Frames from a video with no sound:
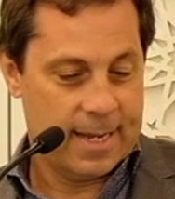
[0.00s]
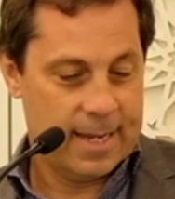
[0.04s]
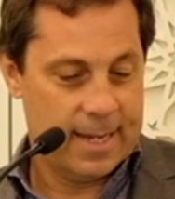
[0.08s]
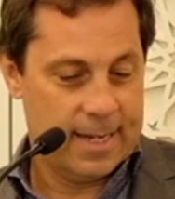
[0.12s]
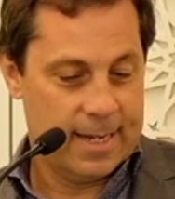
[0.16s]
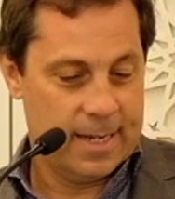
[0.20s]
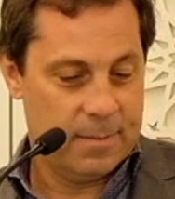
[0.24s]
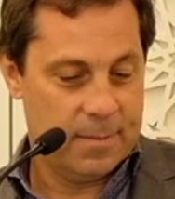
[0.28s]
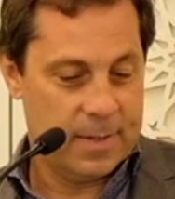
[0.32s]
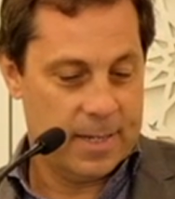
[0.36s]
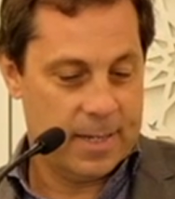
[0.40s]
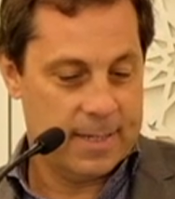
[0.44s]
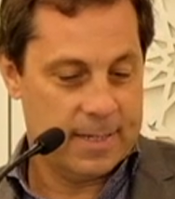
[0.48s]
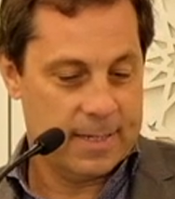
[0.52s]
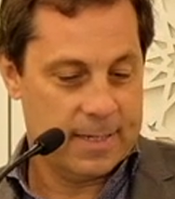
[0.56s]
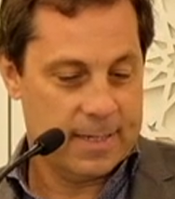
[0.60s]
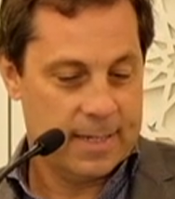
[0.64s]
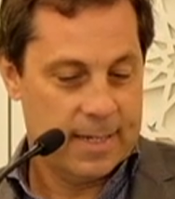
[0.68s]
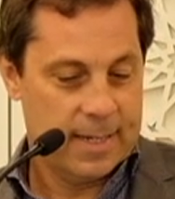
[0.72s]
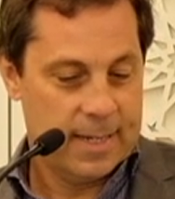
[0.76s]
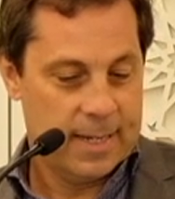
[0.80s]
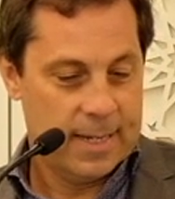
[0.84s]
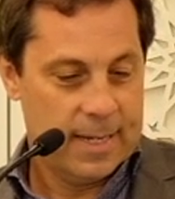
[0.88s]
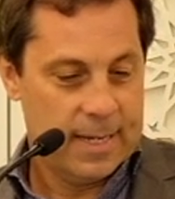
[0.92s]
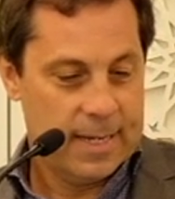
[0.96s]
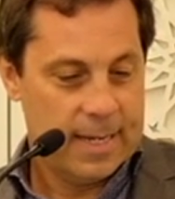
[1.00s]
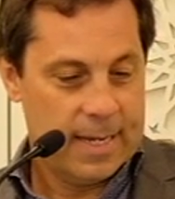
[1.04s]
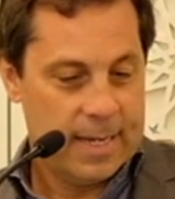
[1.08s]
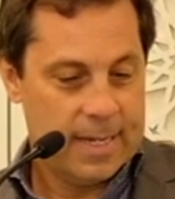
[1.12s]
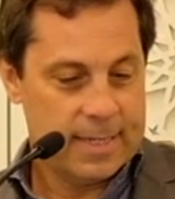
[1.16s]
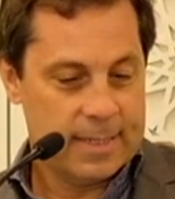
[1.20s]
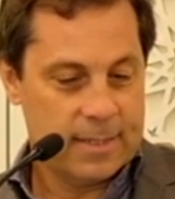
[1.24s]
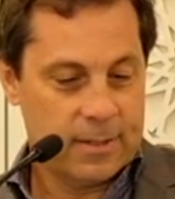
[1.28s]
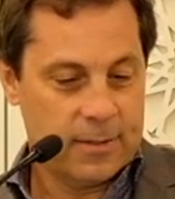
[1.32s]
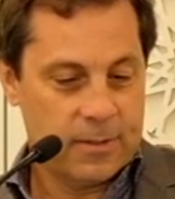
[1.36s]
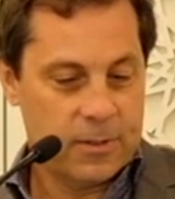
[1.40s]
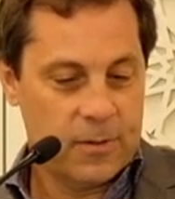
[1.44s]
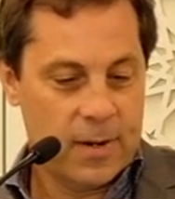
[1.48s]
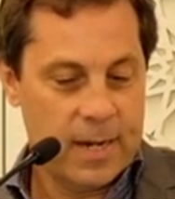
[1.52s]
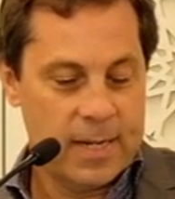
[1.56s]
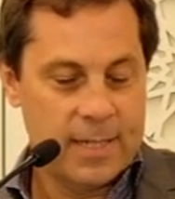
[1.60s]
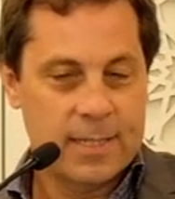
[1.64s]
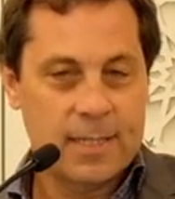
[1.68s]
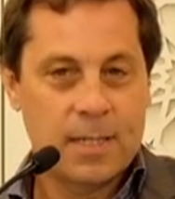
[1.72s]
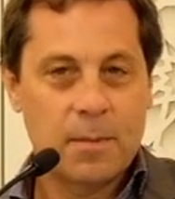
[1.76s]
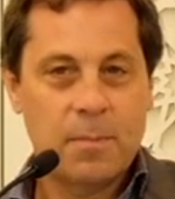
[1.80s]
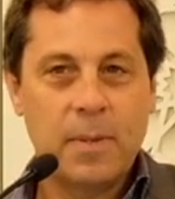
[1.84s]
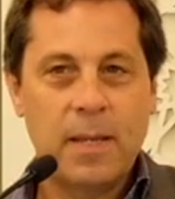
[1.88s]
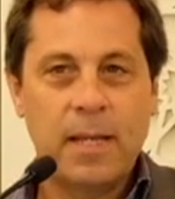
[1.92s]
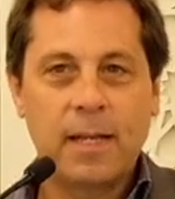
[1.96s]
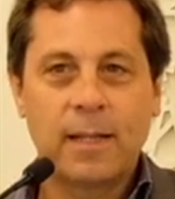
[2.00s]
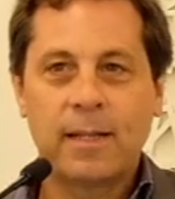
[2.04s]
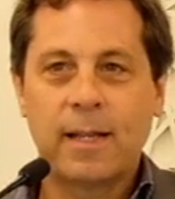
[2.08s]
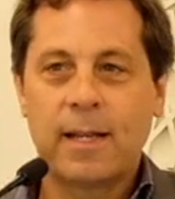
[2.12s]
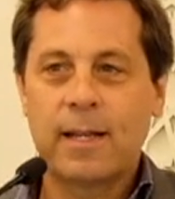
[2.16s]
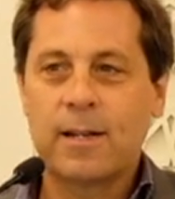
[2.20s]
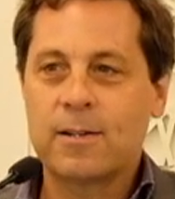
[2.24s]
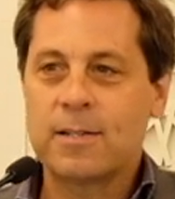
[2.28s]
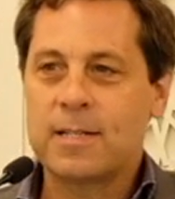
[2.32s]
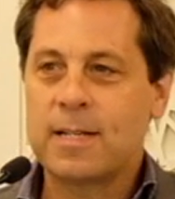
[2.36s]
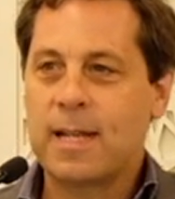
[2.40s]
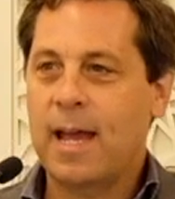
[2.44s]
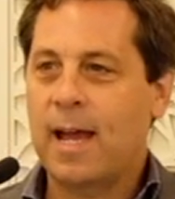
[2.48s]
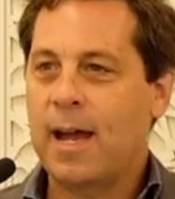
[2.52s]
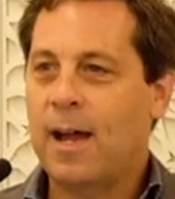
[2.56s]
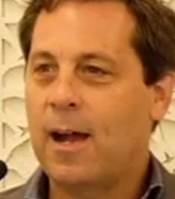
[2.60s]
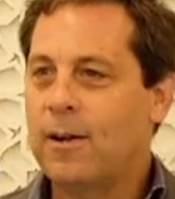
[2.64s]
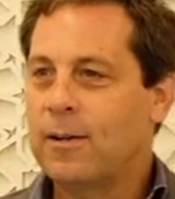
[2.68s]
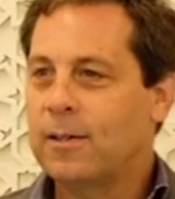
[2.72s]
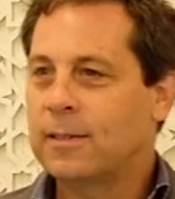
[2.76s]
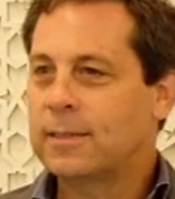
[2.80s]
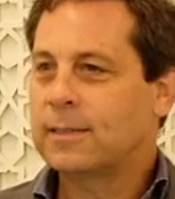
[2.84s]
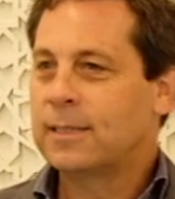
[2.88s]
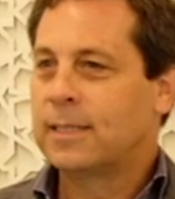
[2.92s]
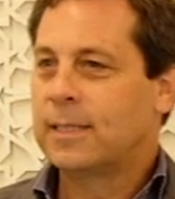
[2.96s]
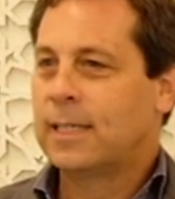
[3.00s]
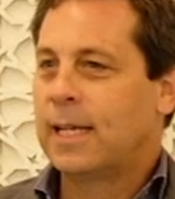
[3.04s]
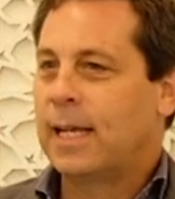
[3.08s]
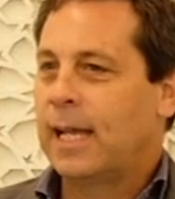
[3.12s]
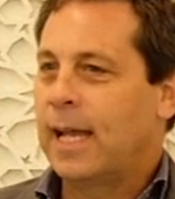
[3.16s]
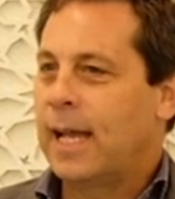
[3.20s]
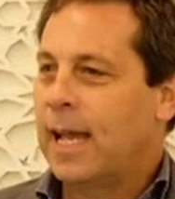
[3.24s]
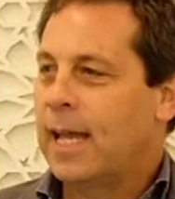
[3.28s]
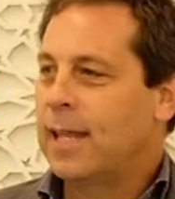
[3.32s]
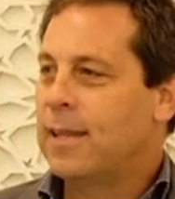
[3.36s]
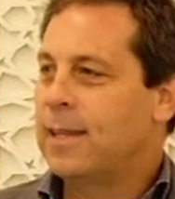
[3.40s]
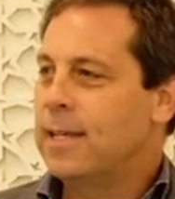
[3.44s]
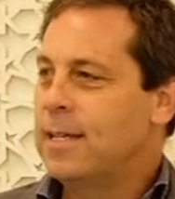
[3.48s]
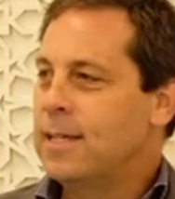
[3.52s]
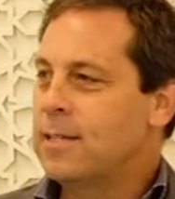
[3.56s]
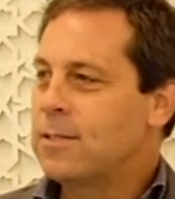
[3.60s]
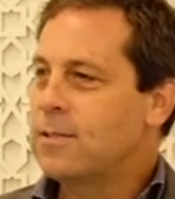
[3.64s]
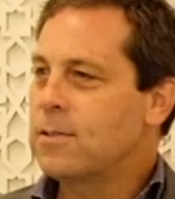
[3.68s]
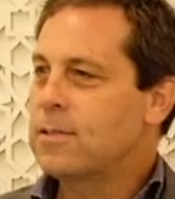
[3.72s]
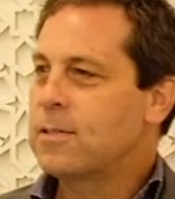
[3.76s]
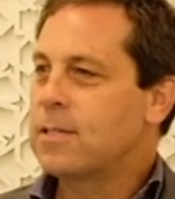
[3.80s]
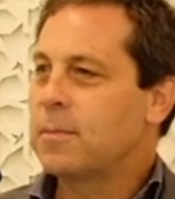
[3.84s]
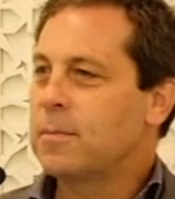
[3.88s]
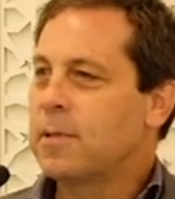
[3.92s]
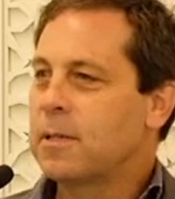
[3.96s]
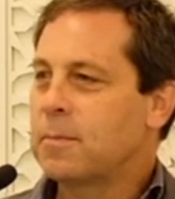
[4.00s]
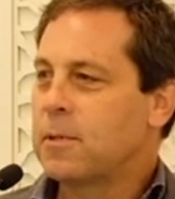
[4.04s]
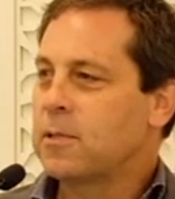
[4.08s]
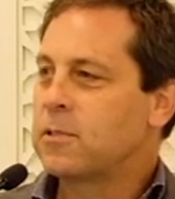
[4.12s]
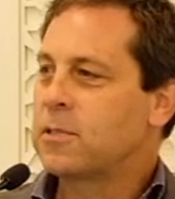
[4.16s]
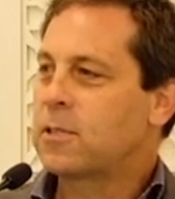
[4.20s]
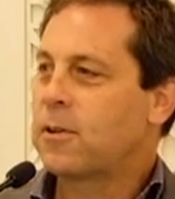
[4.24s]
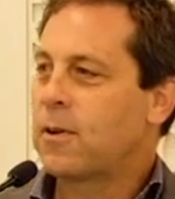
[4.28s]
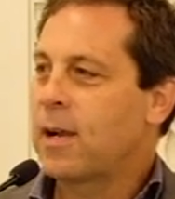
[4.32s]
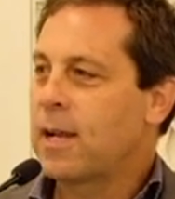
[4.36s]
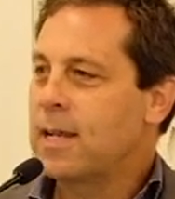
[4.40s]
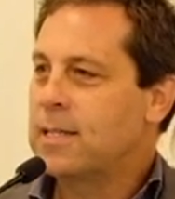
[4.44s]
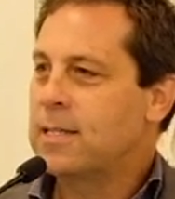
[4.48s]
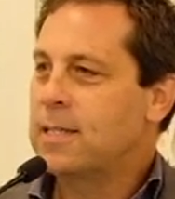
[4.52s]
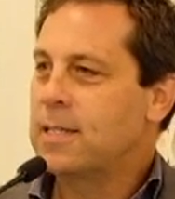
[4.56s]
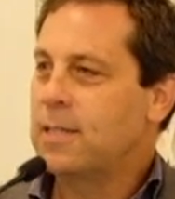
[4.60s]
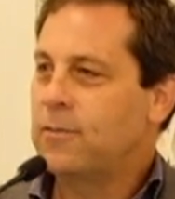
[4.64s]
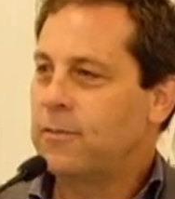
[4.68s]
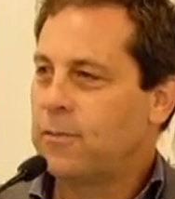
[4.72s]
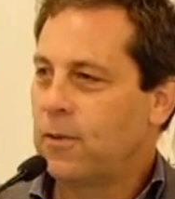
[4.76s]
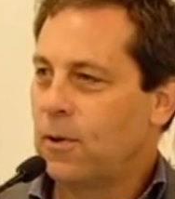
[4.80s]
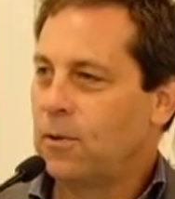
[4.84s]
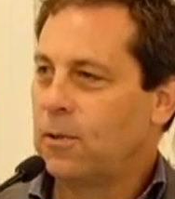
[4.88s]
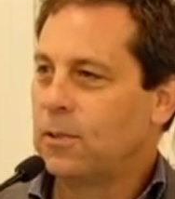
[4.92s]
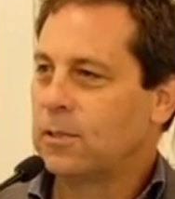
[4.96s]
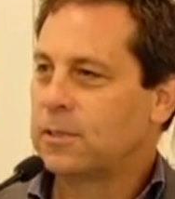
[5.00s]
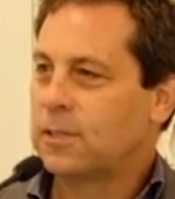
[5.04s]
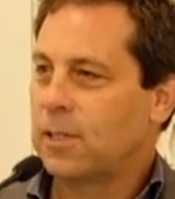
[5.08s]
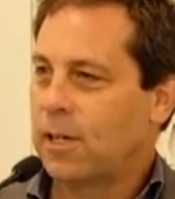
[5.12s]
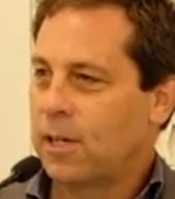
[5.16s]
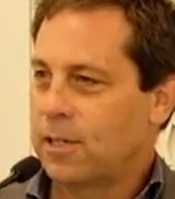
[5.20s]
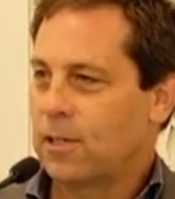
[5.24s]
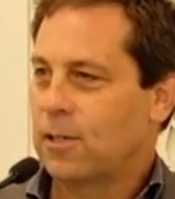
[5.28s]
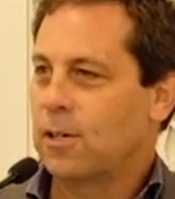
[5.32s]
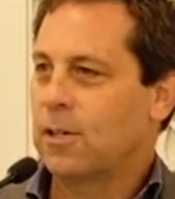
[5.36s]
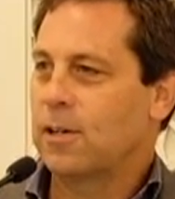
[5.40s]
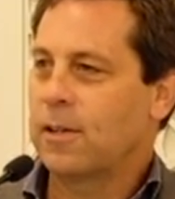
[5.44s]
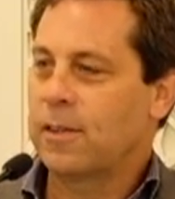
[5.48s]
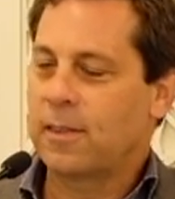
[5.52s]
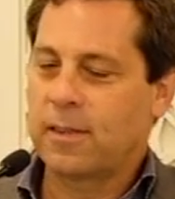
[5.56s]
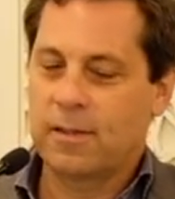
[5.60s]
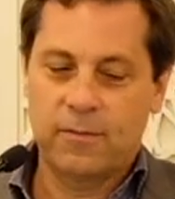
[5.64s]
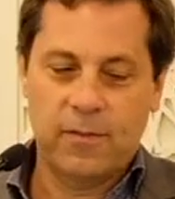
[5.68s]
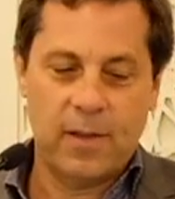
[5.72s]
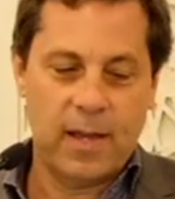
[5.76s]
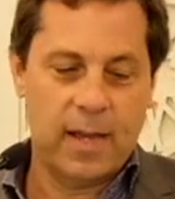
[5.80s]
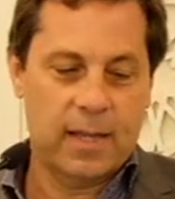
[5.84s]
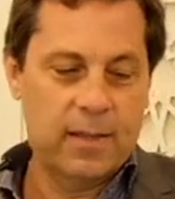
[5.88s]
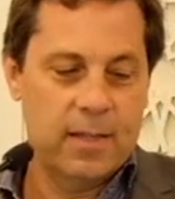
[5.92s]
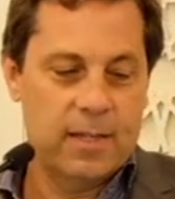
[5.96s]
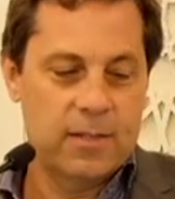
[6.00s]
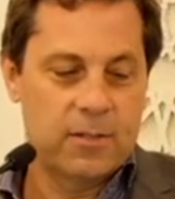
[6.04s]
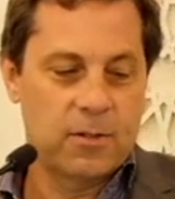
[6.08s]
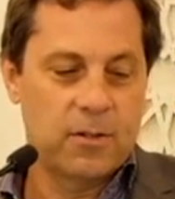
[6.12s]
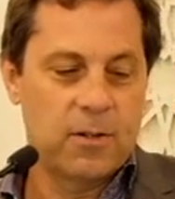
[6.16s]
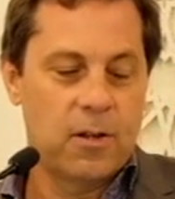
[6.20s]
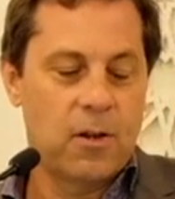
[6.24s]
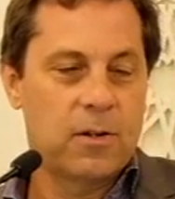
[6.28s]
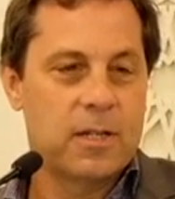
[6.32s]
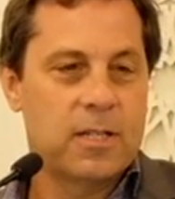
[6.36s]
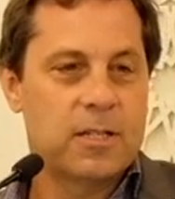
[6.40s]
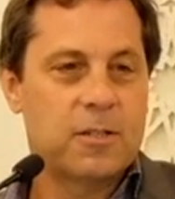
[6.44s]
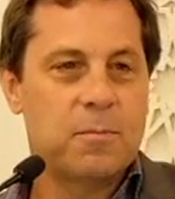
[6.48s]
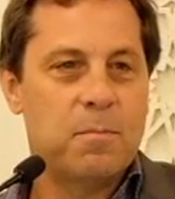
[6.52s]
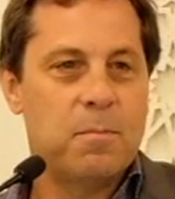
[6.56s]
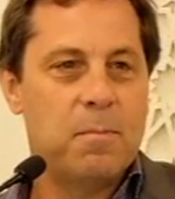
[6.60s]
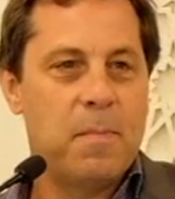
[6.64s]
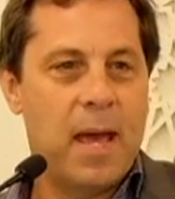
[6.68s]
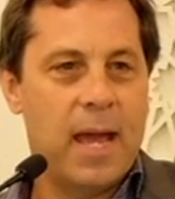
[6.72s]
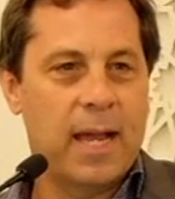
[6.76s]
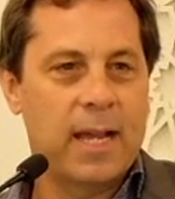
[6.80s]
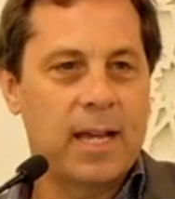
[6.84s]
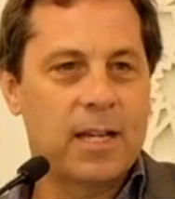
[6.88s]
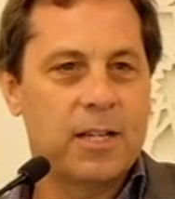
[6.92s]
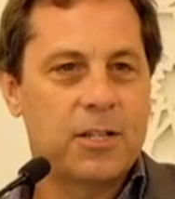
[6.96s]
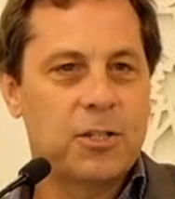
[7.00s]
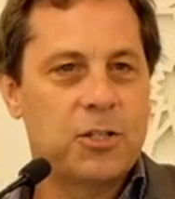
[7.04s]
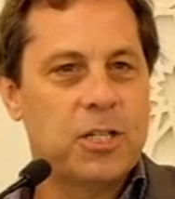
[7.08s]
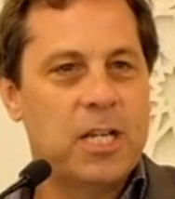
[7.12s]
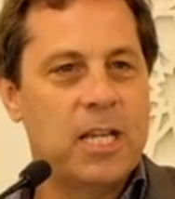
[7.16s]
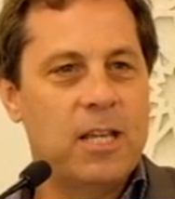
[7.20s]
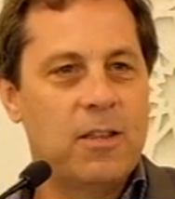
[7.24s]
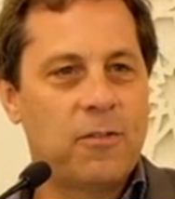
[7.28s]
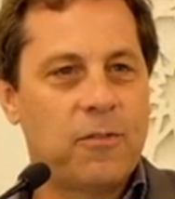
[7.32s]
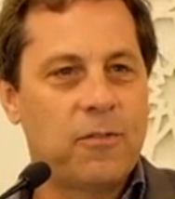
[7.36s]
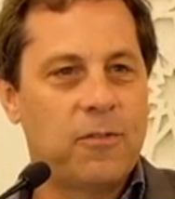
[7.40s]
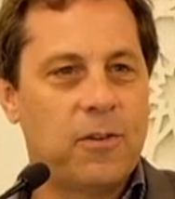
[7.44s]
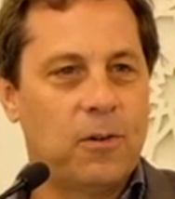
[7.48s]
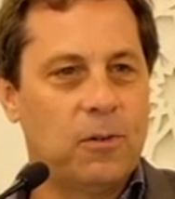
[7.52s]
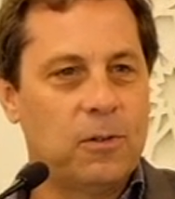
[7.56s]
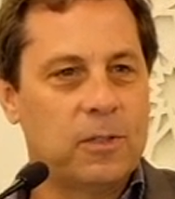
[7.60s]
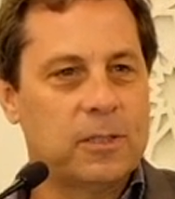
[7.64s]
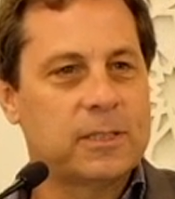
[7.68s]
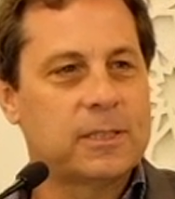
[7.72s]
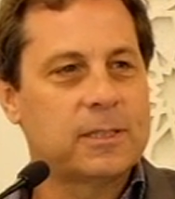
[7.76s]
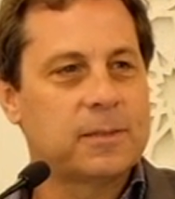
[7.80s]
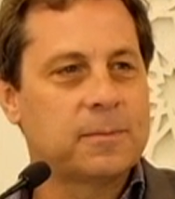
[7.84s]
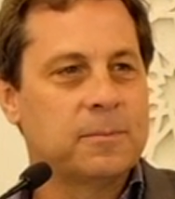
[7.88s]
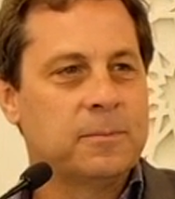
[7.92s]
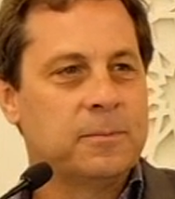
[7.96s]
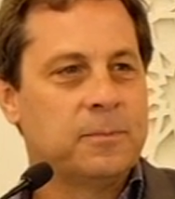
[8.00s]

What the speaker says: an image. And so trace the pink layers now. And these are some of the most crazy folds on Earth. In fact, these are known as mega sheath folds.